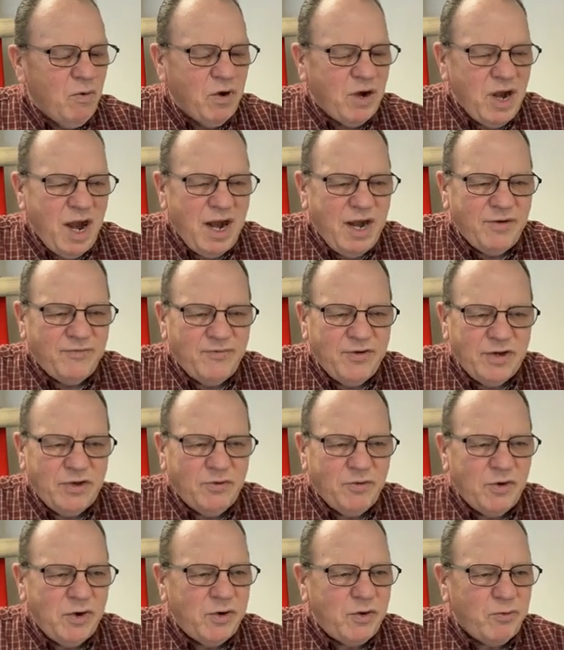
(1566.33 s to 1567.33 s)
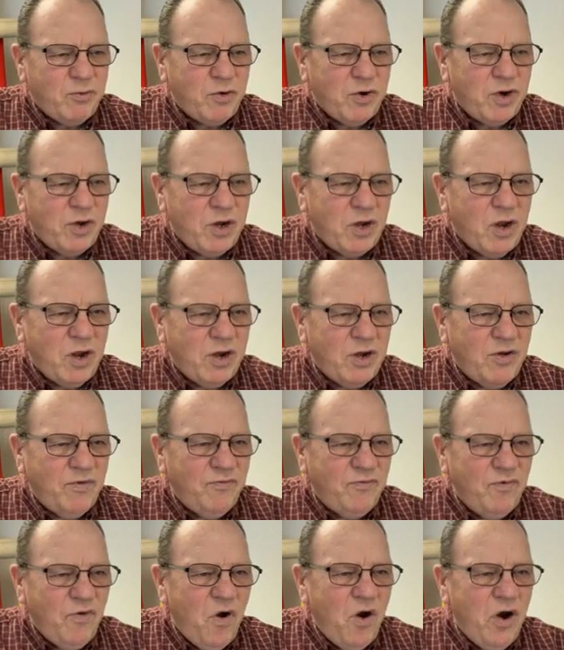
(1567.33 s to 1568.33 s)
What kind of victory we're
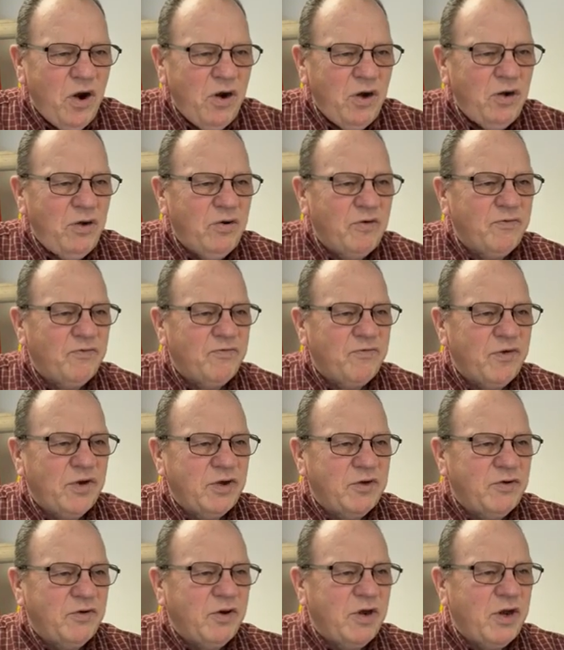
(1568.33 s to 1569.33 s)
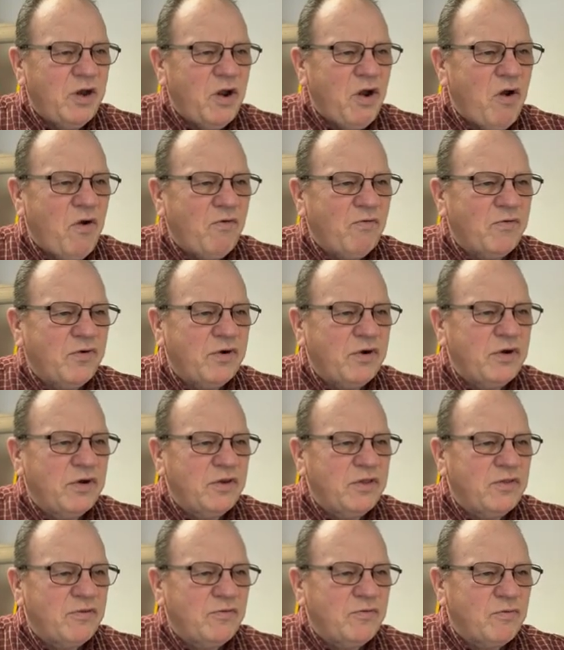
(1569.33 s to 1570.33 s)
looking for? Victory
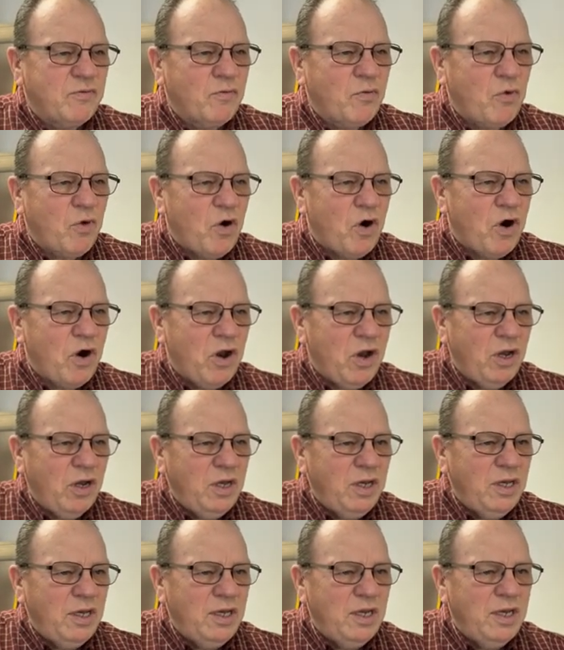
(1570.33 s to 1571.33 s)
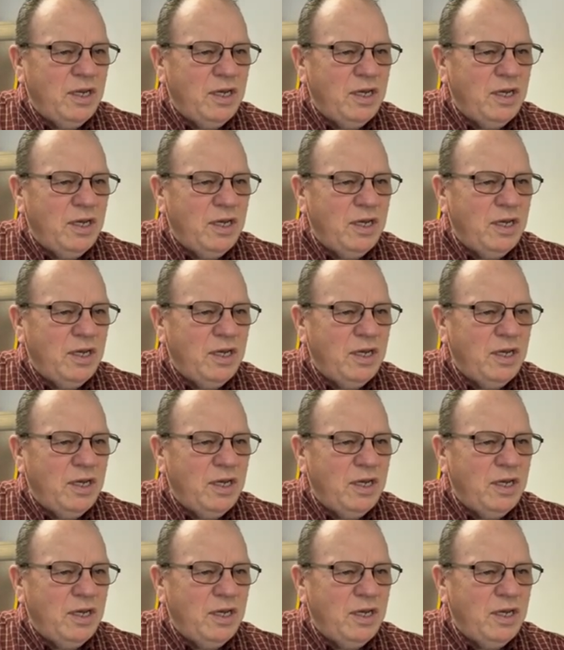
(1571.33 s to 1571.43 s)
over the world,